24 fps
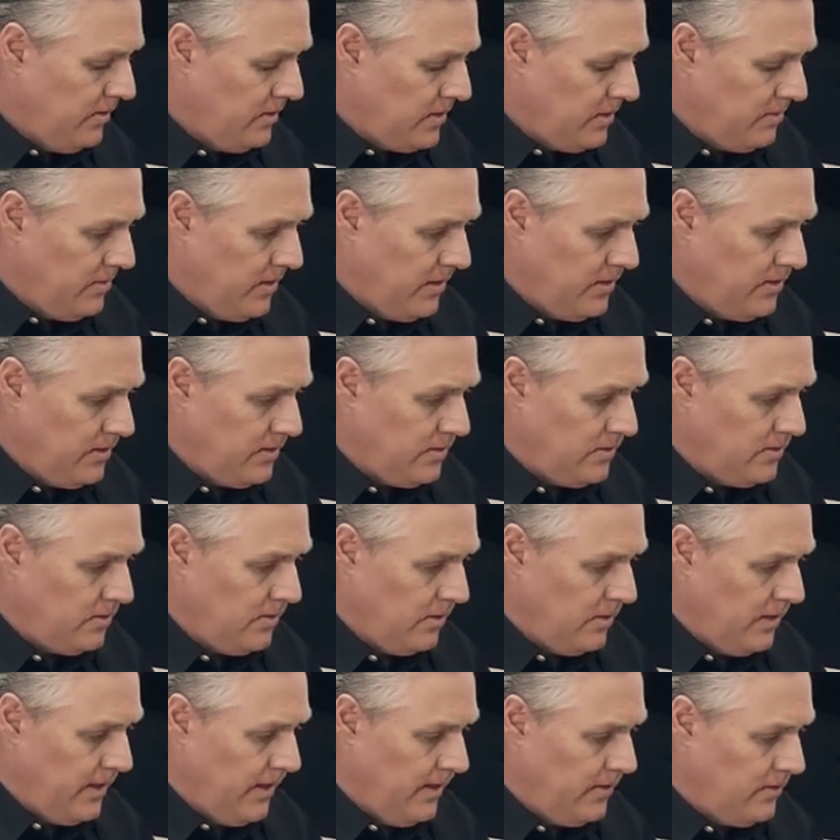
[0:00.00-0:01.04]
do is I might just
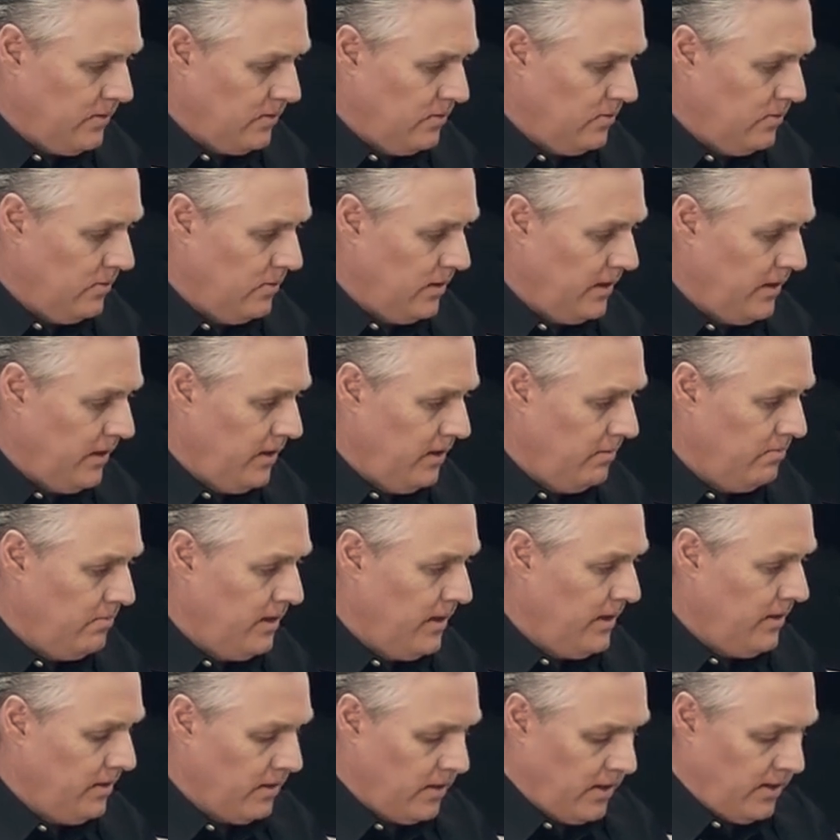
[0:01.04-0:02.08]
delete all the
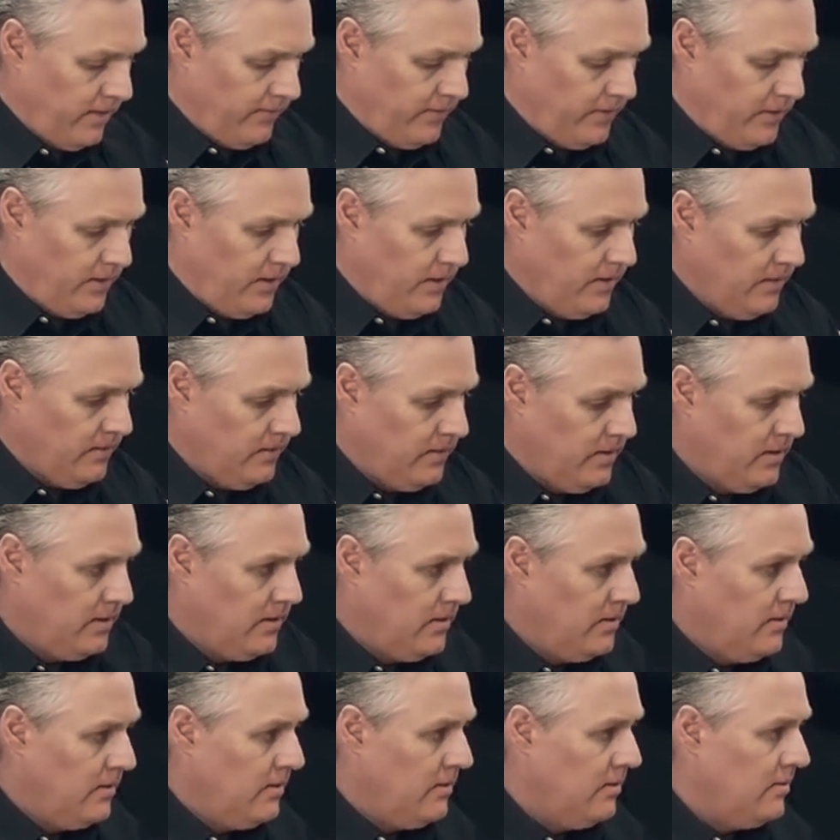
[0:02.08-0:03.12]
media I have in here
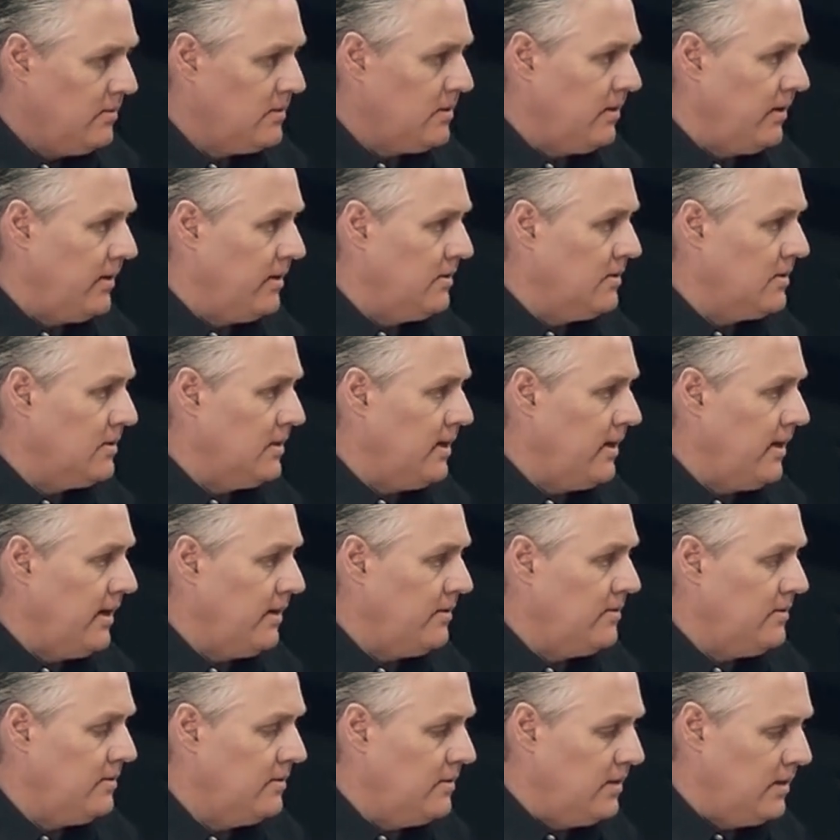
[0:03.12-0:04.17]
so I can
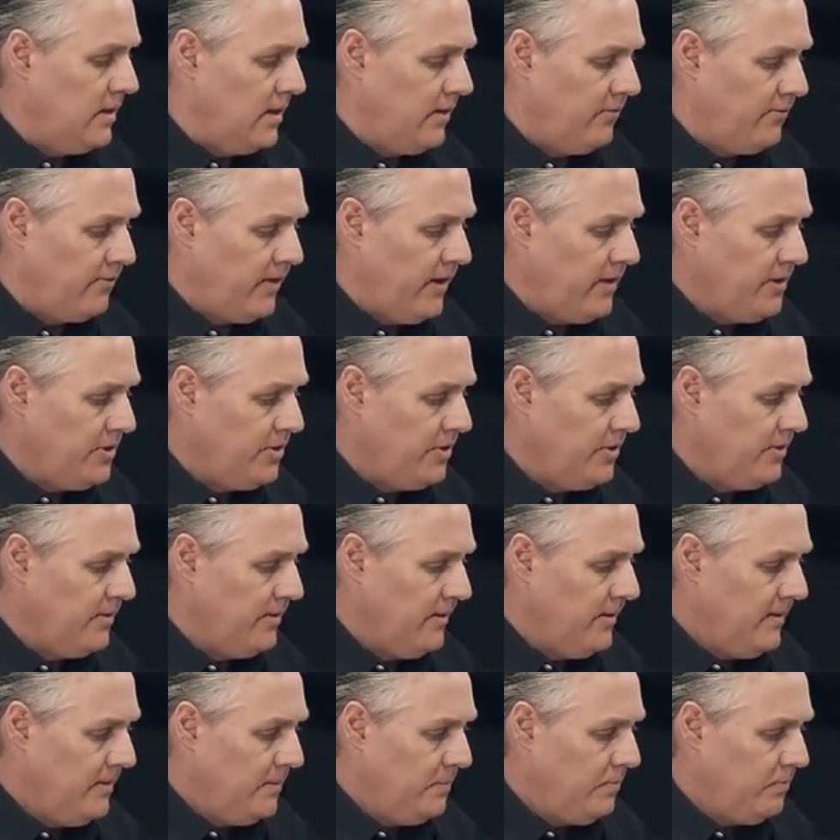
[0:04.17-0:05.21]
start fresh
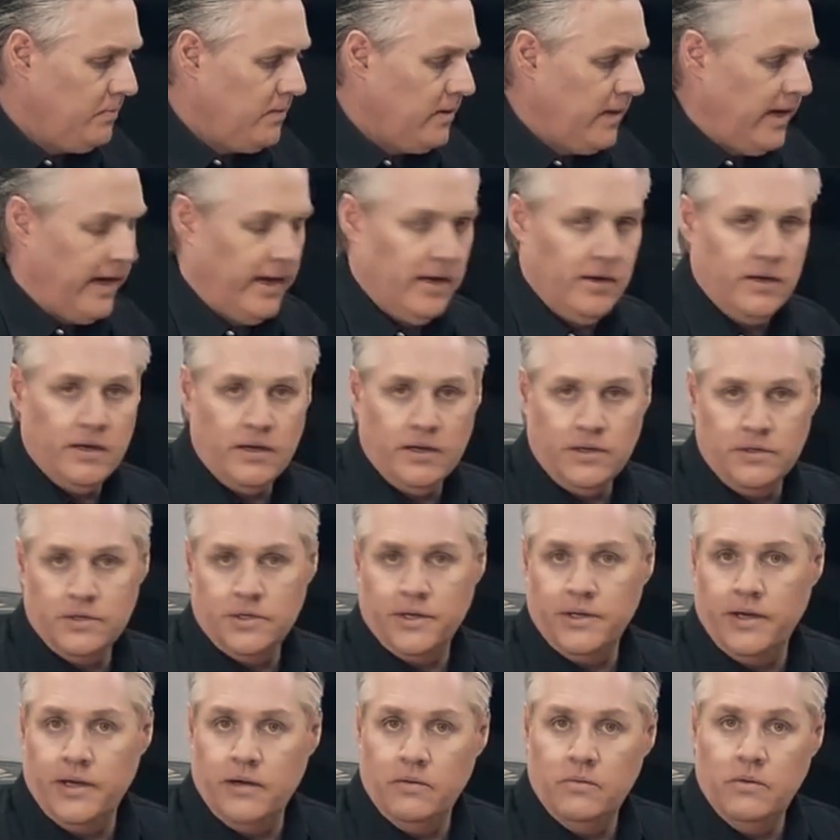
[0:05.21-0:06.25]
and I can
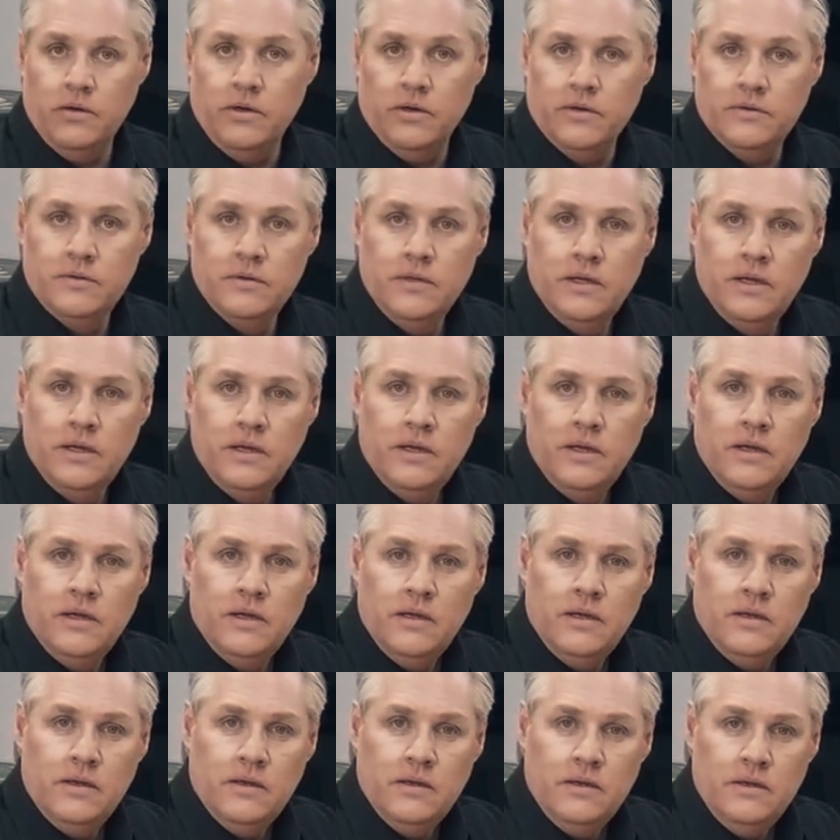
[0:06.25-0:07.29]
show you how it works.
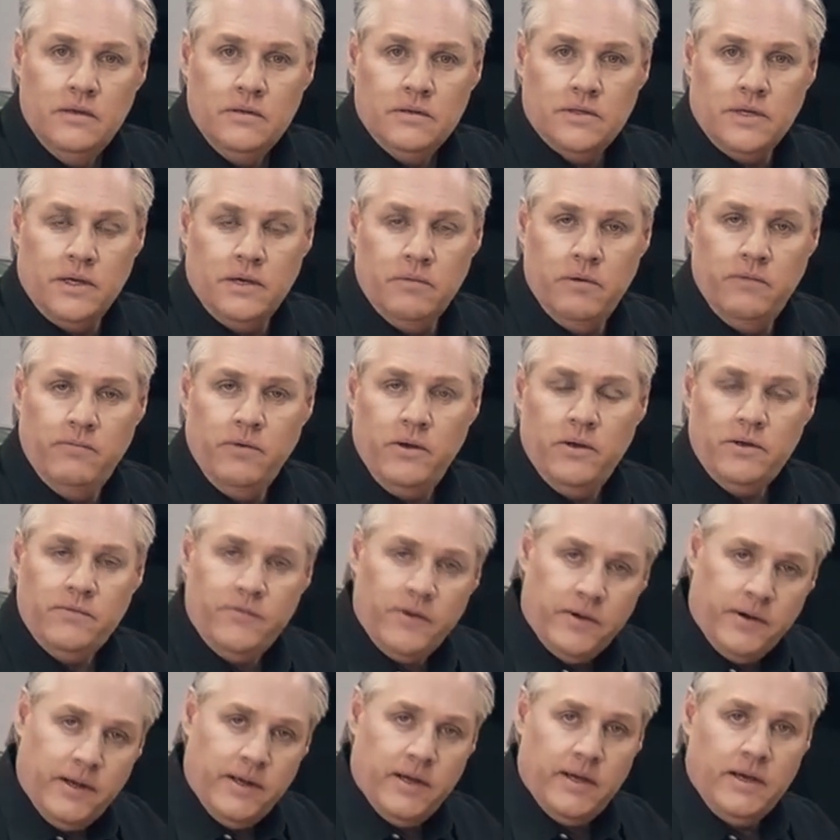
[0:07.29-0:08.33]
So we've worked
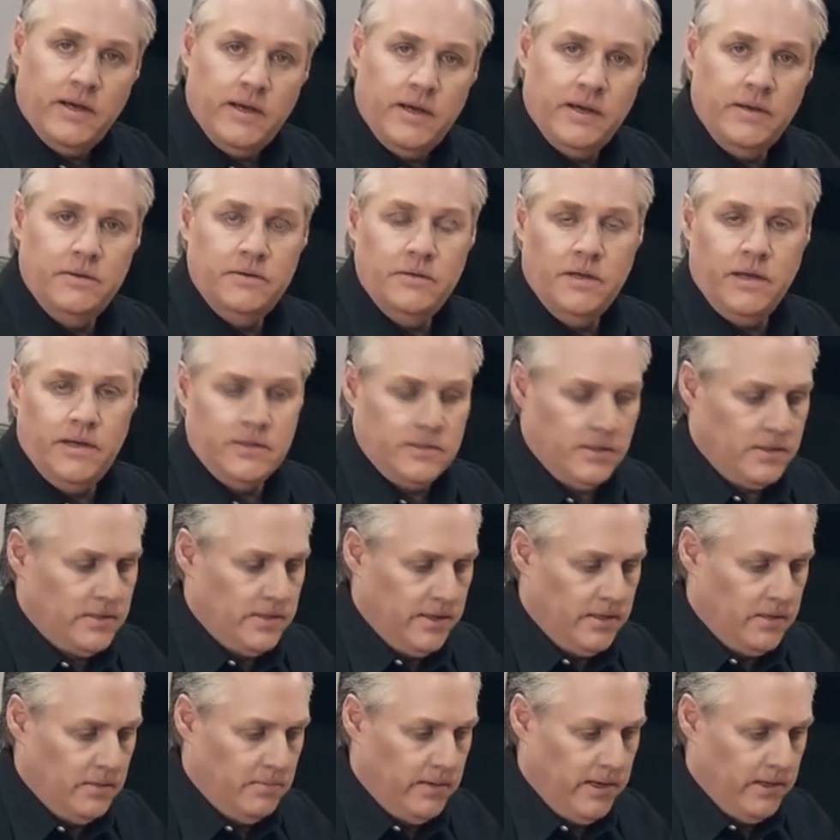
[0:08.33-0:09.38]
very hard, as I
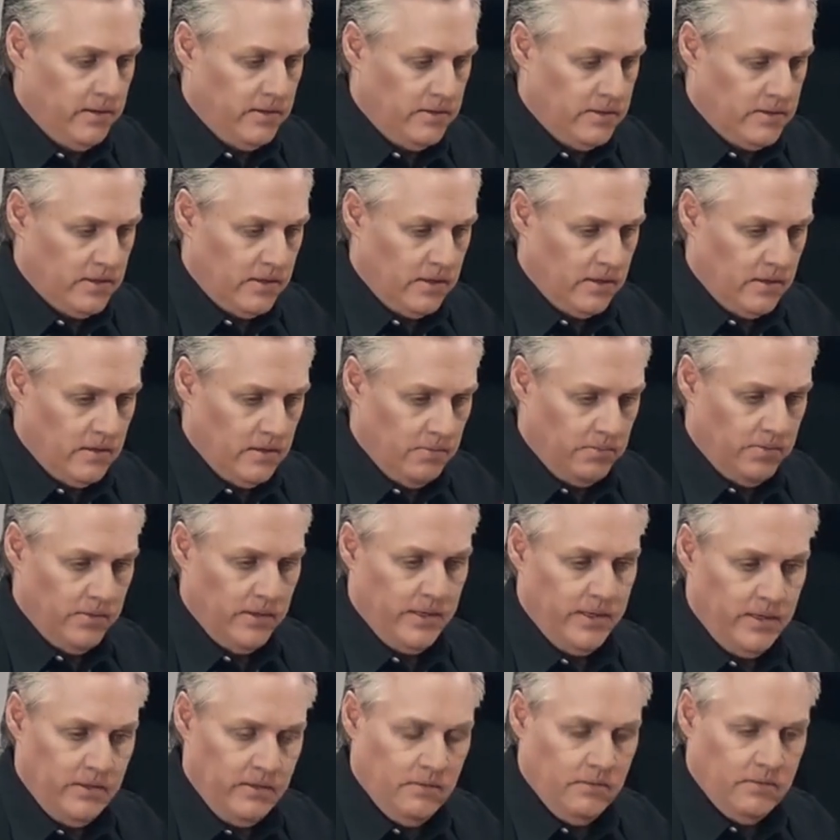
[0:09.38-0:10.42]
said, to make this a
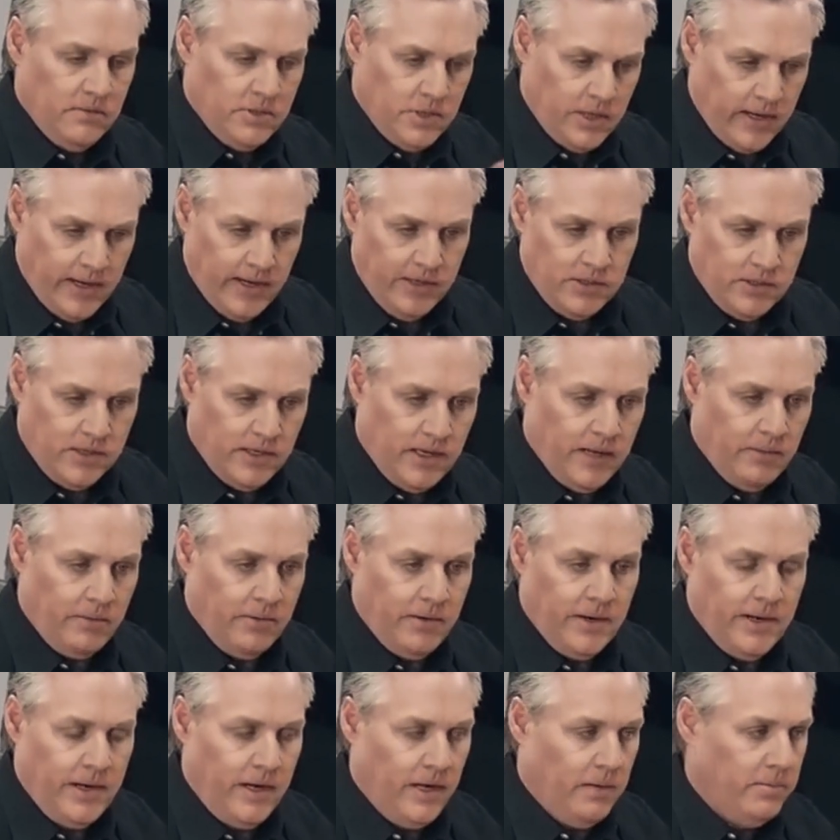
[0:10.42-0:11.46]
complete change in how we're
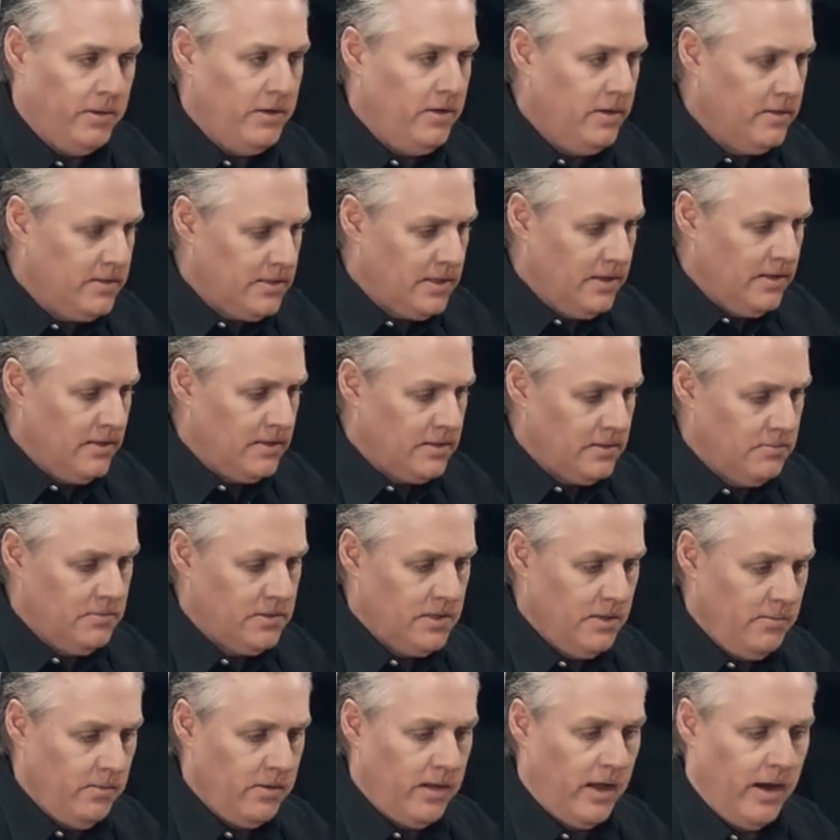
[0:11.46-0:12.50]
editing, but you can see there's some
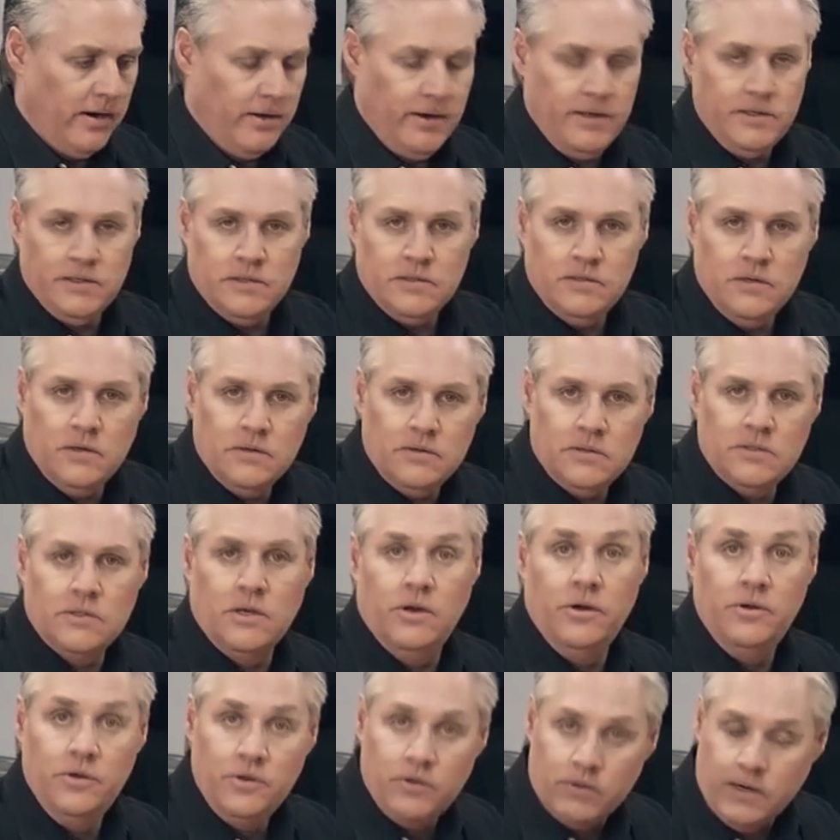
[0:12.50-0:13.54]
similarities. It's not
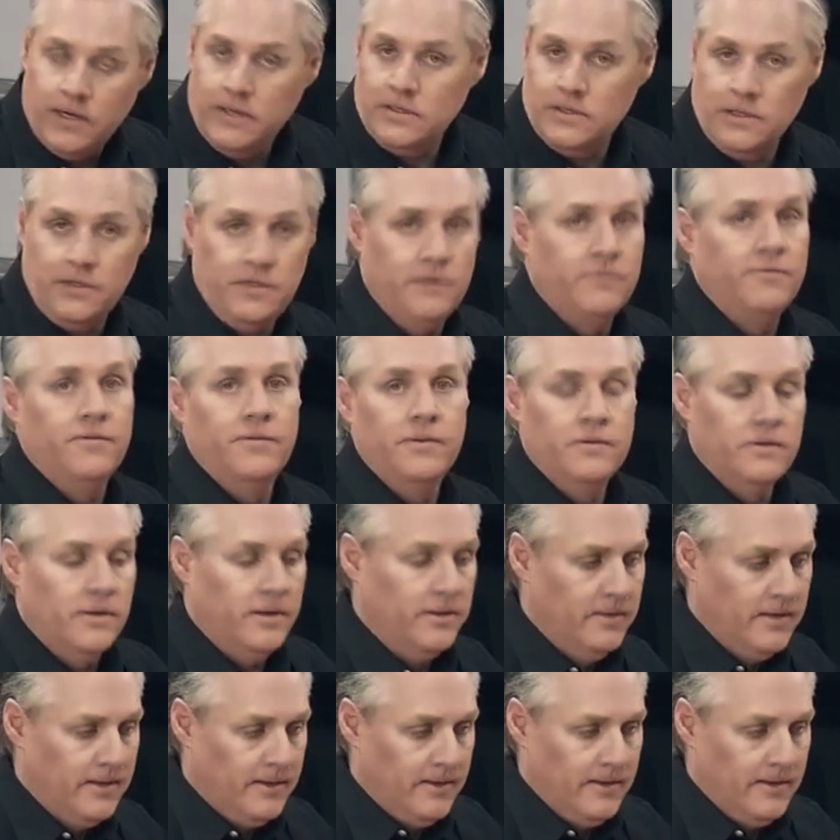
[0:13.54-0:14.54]
so crazily different